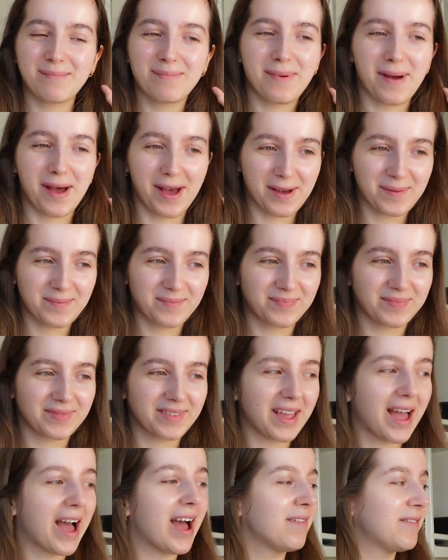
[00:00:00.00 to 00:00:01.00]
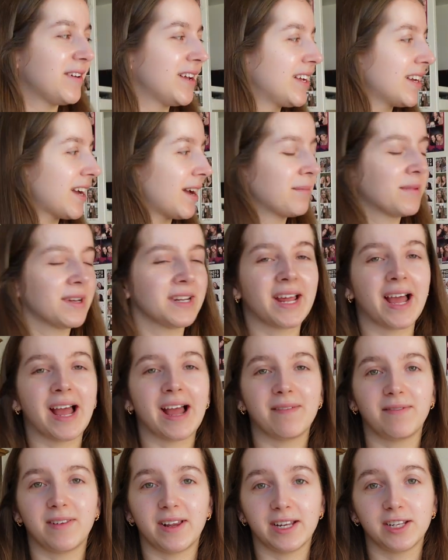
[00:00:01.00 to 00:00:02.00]
But I think I'm gonna
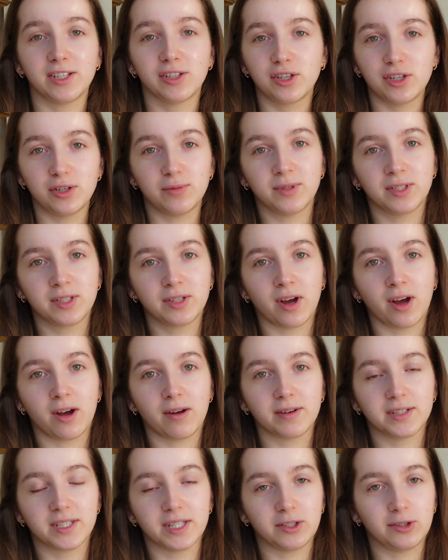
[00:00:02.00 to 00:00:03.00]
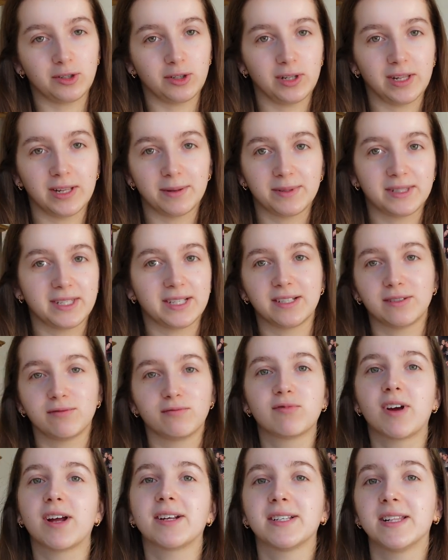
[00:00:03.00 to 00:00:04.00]
have like 2 mascaras and 2 lipsticks
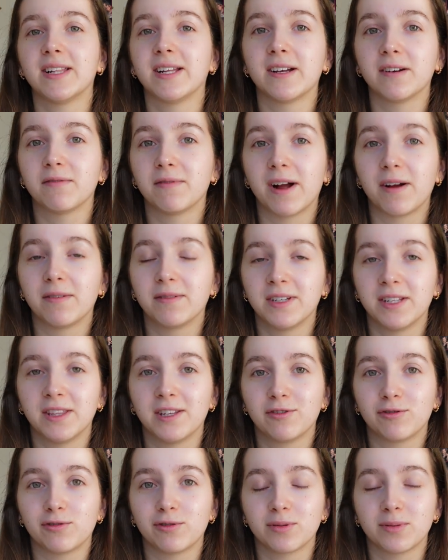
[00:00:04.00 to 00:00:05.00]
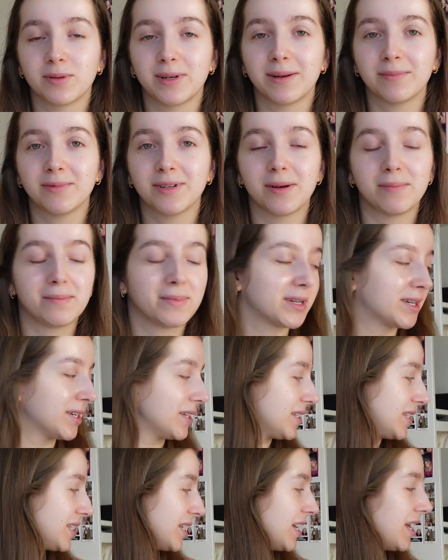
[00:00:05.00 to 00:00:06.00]
rattling around in the drawers when I'm done,
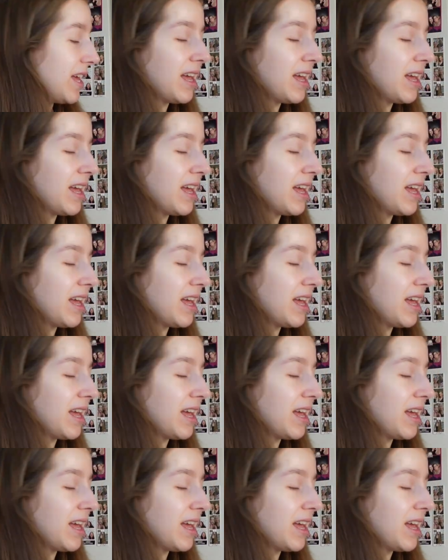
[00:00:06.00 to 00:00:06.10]
because